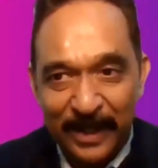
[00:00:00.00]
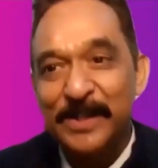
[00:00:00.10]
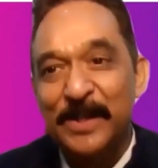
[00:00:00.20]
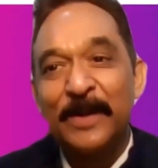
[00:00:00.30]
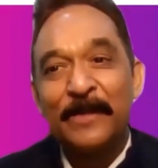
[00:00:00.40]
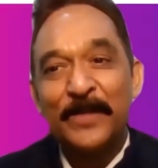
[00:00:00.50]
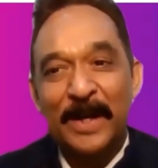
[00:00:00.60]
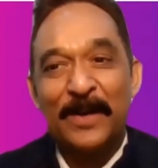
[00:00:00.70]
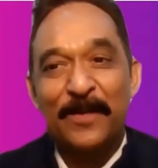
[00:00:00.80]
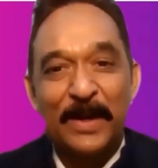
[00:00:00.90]
Days
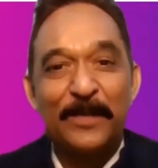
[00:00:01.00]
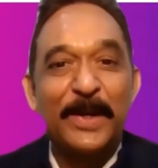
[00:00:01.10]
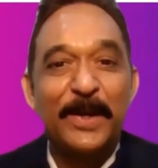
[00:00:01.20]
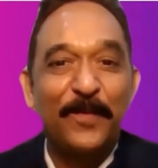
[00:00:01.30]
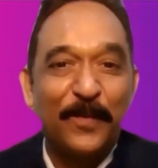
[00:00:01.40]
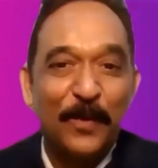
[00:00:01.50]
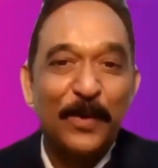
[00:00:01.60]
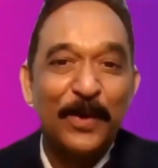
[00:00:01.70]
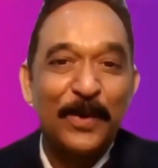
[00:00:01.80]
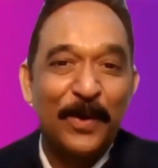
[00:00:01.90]
will be
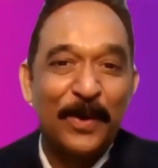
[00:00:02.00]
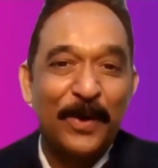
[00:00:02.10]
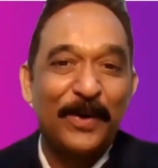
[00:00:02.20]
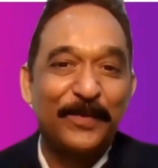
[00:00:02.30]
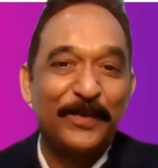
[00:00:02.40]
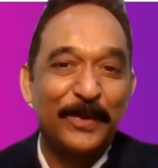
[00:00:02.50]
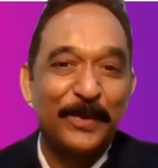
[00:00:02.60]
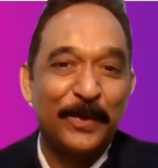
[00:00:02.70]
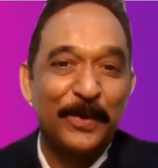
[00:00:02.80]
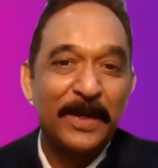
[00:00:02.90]
full of
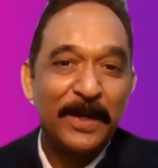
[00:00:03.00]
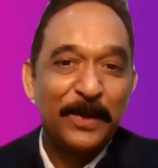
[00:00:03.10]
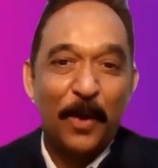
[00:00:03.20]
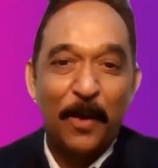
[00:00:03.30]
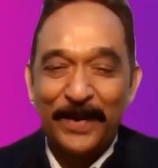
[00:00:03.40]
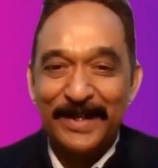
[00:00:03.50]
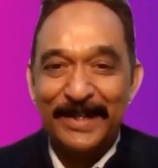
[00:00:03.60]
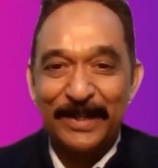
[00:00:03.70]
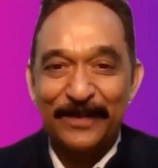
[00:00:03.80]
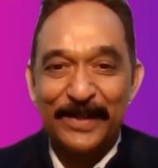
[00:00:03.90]

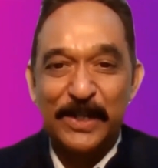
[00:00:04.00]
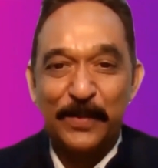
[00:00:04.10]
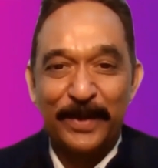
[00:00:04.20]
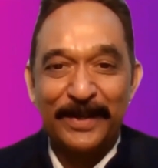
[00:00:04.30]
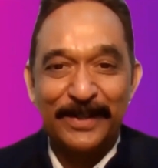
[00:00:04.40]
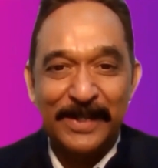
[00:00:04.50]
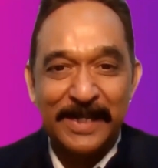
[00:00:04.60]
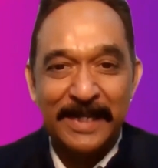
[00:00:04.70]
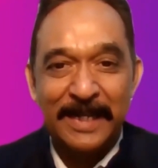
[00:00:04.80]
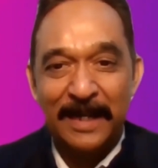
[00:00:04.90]
competitive spirit,
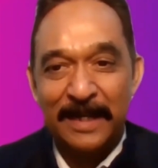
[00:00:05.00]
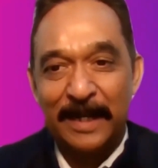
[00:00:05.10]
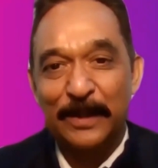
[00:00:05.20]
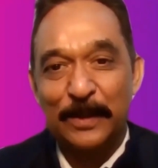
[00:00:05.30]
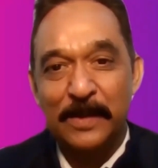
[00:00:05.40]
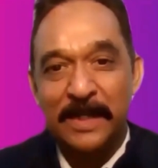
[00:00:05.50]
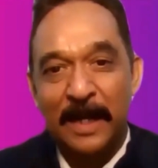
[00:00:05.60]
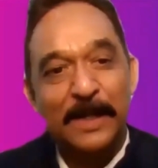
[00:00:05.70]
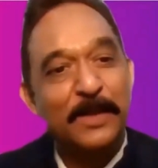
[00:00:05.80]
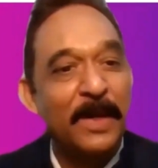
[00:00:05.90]
zeal and
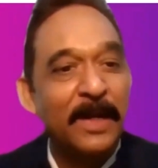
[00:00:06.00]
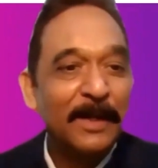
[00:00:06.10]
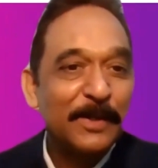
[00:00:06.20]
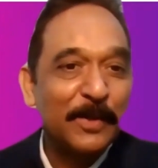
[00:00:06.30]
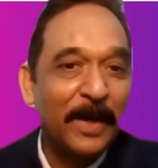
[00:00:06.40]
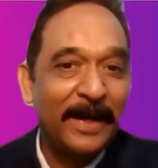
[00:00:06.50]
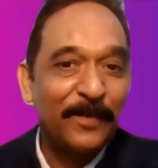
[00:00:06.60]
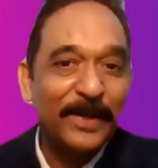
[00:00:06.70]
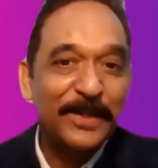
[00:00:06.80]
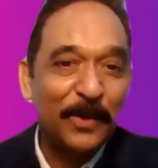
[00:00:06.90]
enthusiasm. So
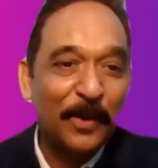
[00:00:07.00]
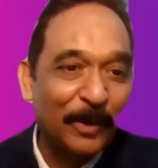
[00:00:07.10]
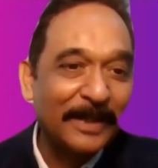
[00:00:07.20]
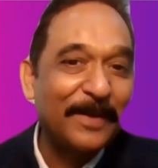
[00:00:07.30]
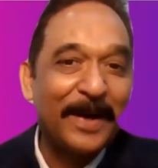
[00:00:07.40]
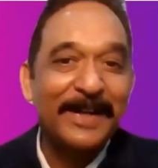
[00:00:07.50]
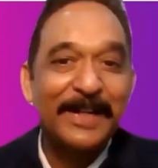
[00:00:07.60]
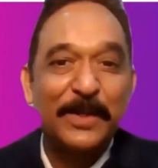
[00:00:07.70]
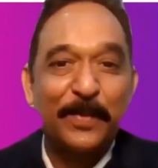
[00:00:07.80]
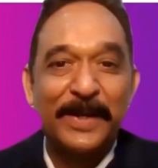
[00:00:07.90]
I wish all the
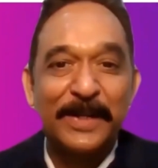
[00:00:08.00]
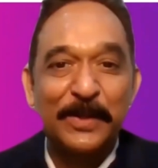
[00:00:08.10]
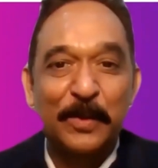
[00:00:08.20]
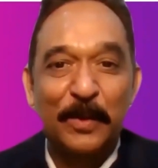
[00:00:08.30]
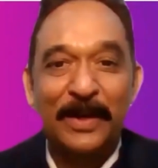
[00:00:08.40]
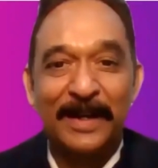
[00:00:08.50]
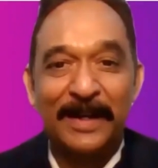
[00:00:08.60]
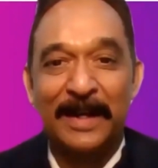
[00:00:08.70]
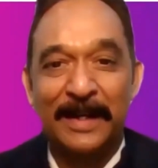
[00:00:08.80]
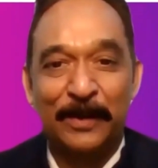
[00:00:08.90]
participants good
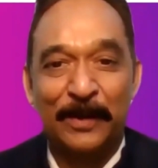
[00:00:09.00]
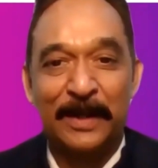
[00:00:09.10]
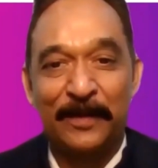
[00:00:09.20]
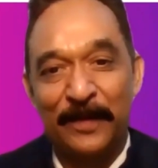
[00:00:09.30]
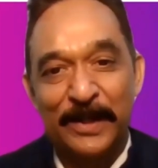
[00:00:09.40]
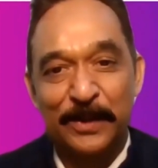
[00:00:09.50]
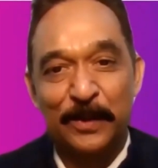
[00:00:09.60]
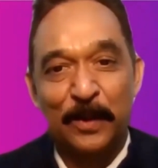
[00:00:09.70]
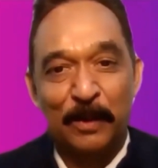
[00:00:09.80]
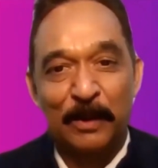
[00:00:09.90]
luck. I
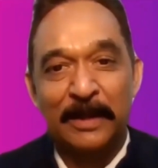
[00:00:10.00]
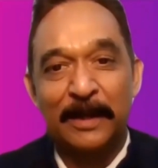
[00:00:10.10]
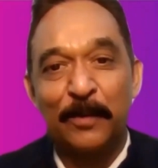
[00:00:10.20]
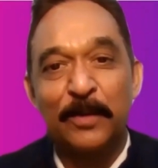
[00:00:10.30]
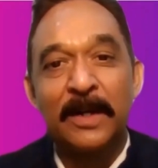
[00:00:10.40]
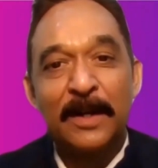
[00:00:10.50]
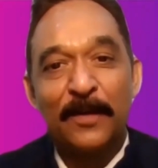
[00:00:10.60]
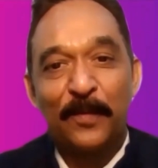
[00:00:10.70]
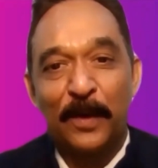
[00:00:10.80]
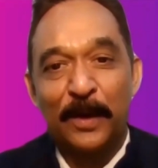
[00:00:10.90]
wish all the good
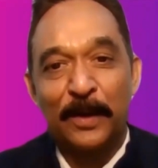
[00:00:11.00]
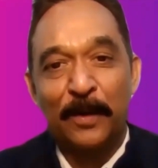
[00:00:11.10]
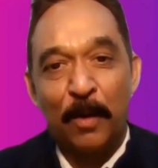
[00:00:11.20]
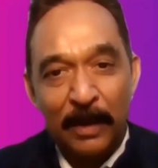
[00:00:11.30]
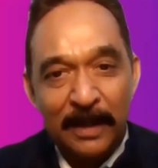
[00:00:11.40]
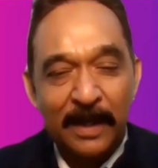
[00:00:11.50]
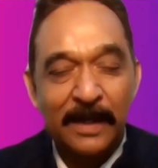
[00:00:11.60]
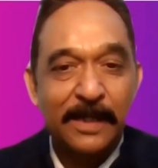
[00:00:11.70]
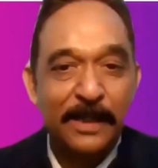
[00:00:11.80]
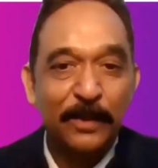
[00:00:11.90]
for all
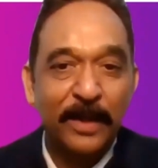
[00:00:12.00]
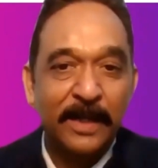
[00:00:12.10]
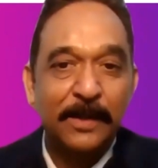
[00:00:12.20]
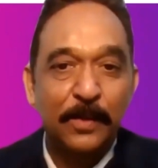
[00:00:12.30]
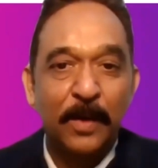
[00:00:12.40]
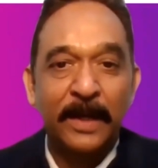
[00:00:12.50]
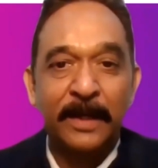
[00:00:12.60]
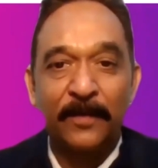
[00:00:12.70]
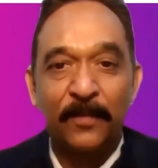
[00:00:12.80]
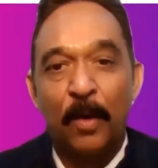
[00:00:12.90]
the students who
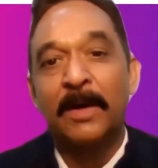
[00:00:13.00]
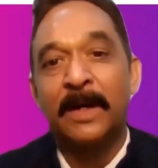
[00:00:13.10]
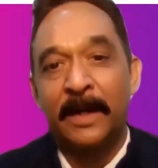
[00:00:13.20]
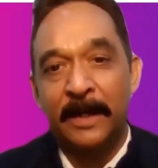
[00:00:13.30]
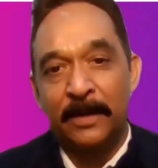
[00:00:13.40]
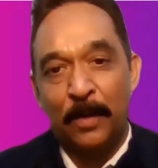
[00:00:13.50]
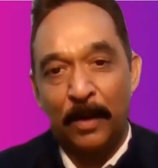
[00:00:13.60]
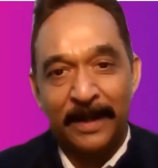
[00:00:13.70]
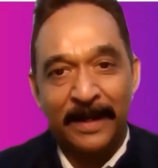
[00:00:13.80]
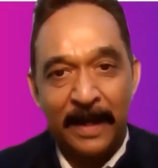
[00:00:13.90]
are involved in
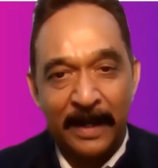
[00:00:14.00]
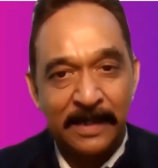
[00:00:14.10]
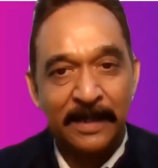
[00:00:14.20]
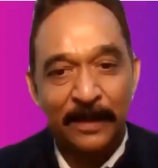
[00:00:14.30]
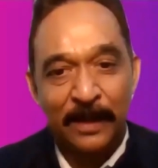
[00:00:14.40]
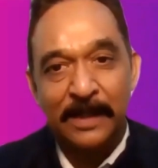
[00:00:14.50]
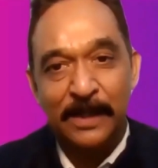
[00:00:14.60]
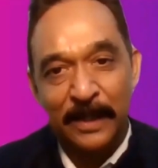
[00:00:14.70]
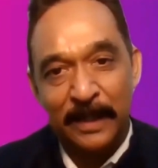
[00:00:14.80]
organizing this